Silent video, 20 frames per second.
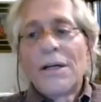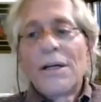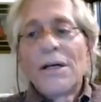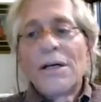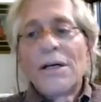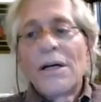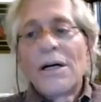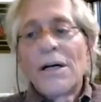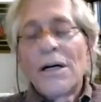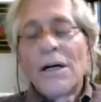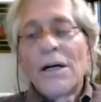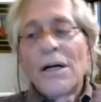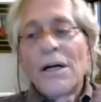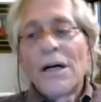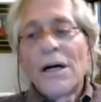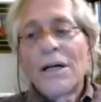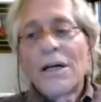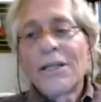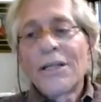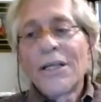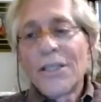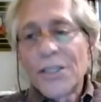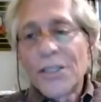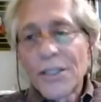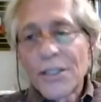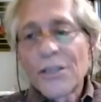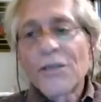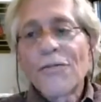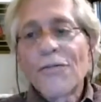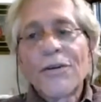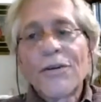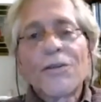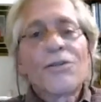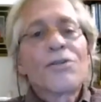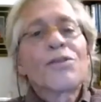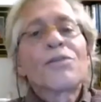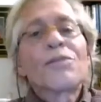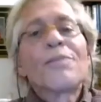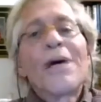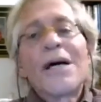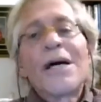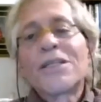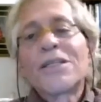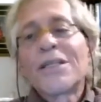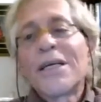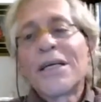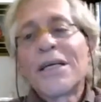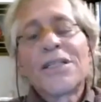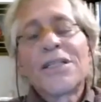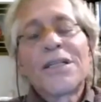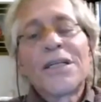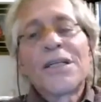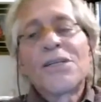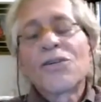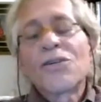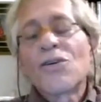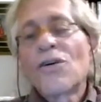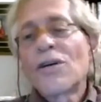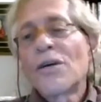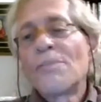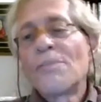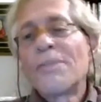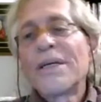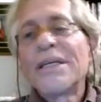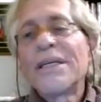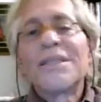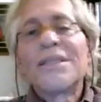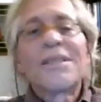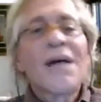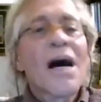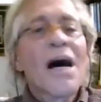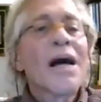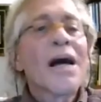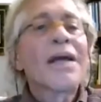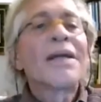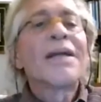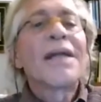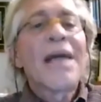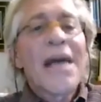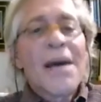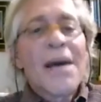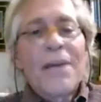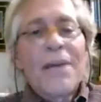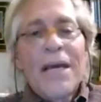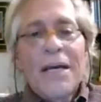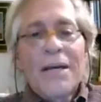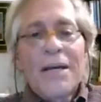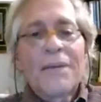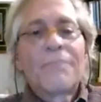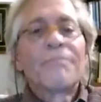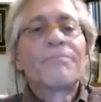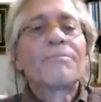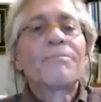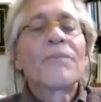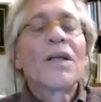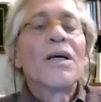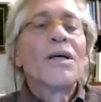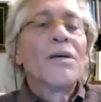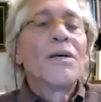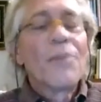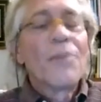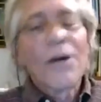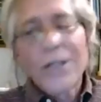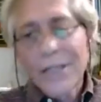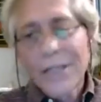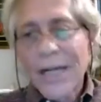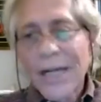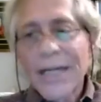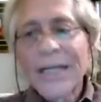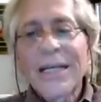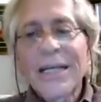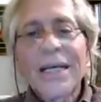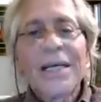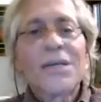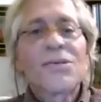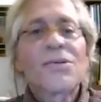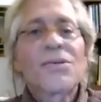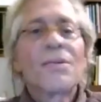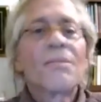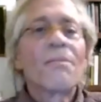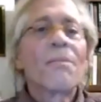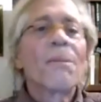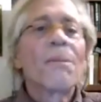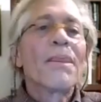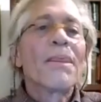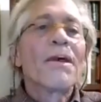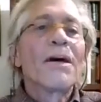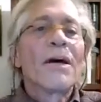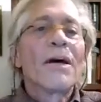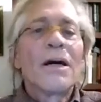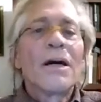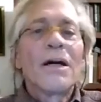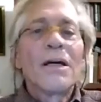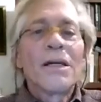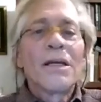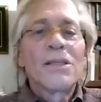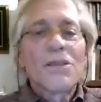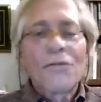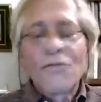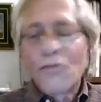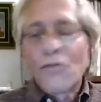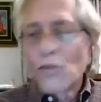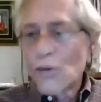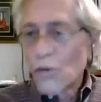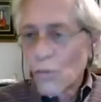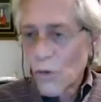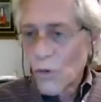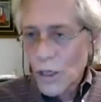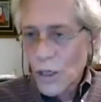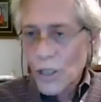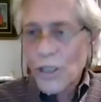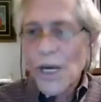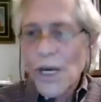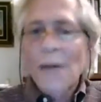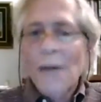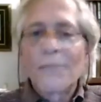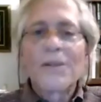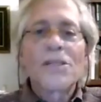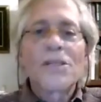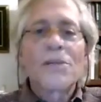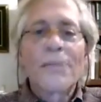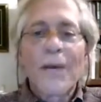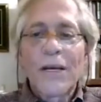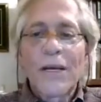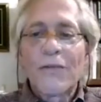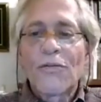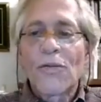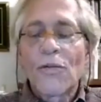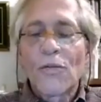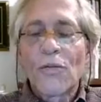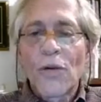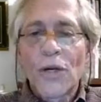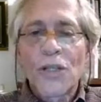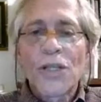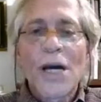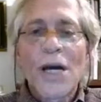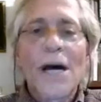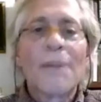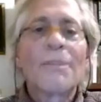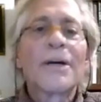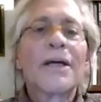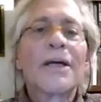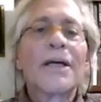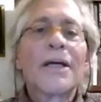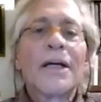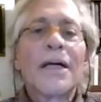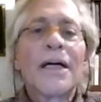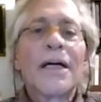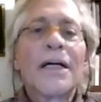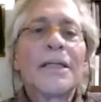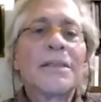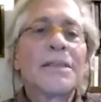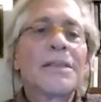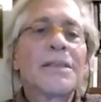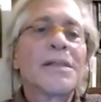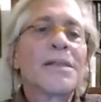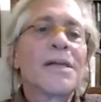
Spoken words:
Unleashing Your Fearless Imagination is going to be dynamic. But in any case, it's a full workshop. It's a paid-for workshop. And